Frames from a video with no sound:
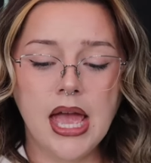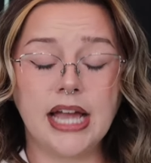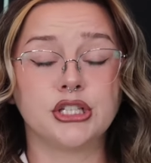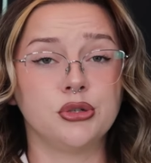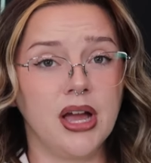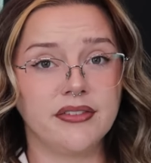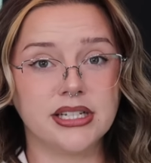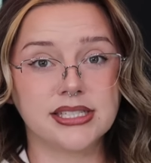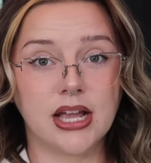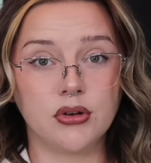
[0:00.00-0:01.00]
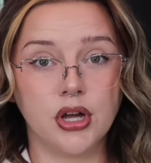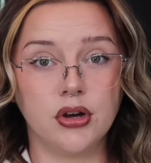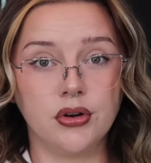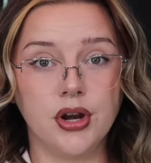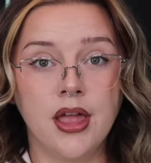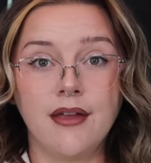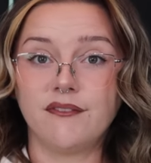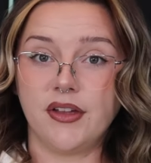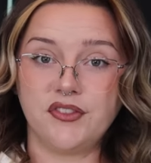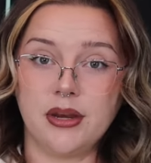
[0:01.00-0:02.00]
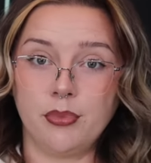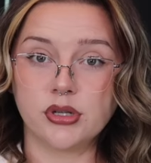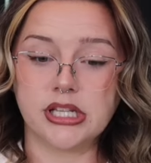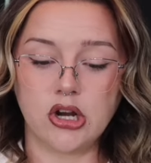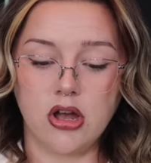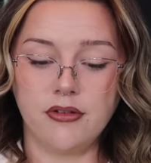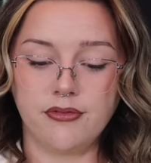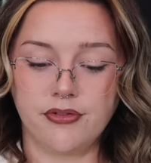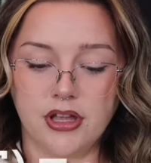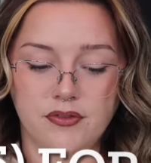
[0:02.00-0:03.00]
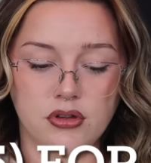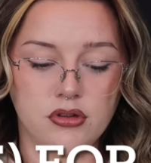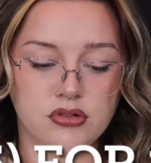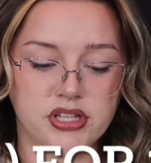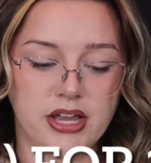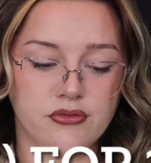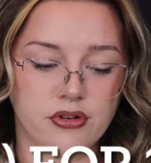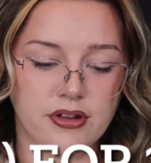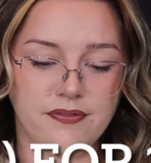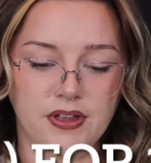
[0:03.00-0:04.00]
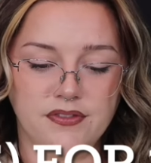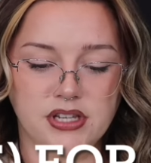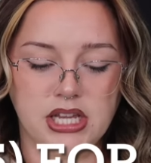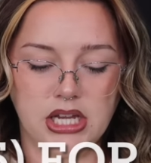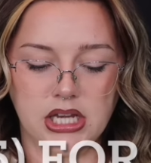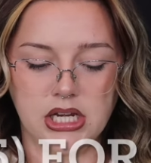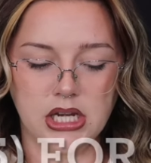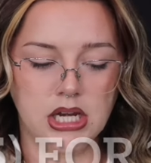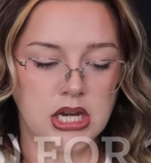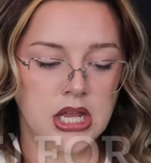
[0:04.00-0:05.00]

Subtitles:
I do have a discount code, 15% off if you use Kendra15